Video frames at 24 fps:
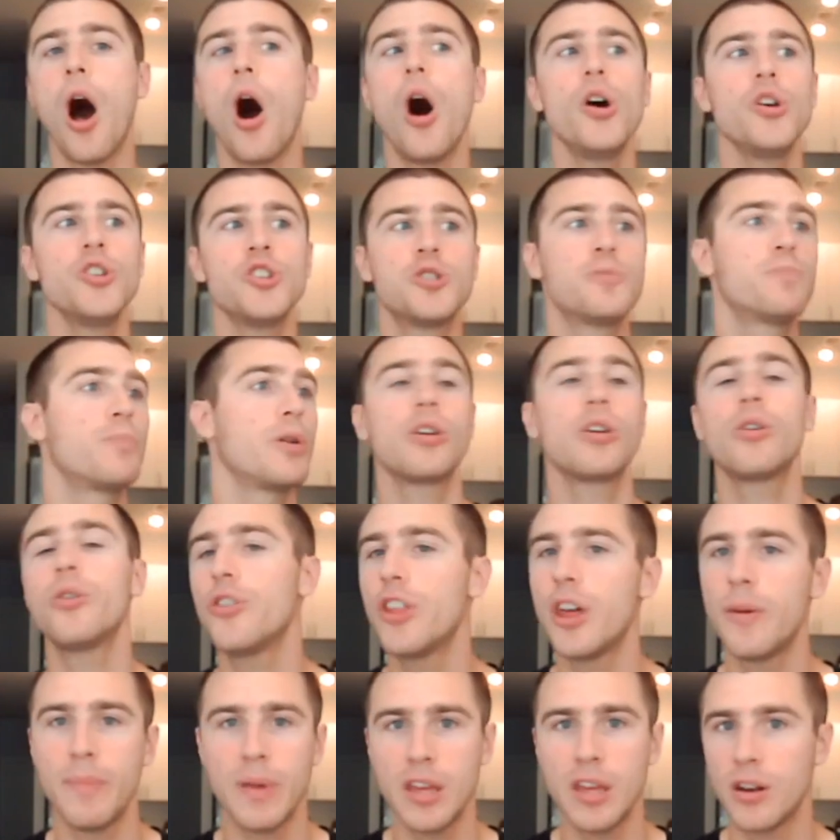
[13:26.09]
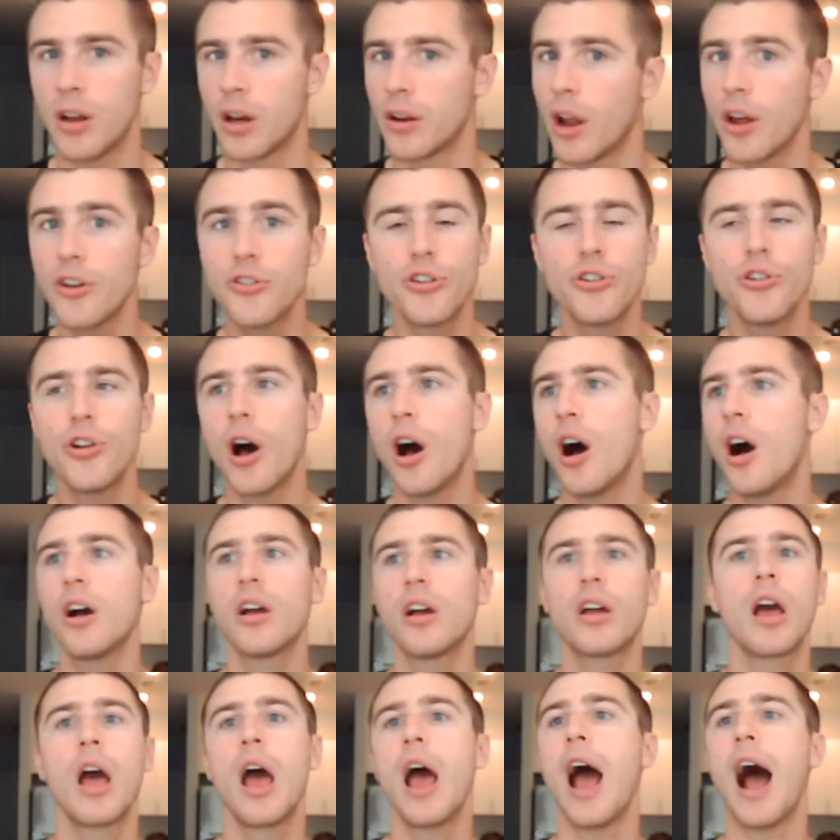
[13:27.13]
I'll sprinkle them in on
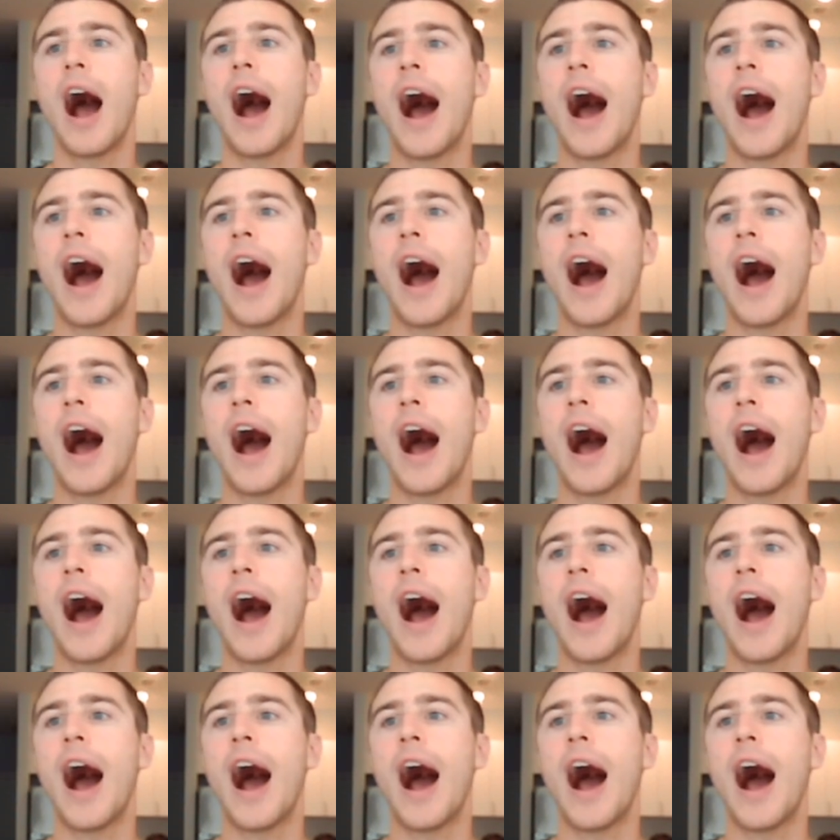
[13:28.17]
Underdog.